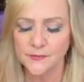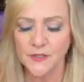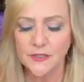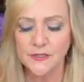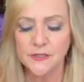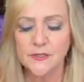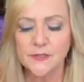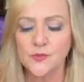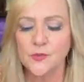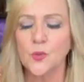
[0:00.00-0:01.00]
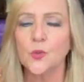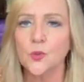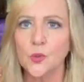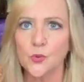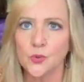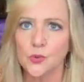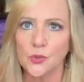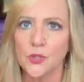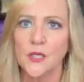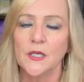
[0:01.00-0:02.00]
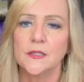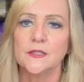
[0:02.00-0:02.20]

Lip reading: because this is your core wool.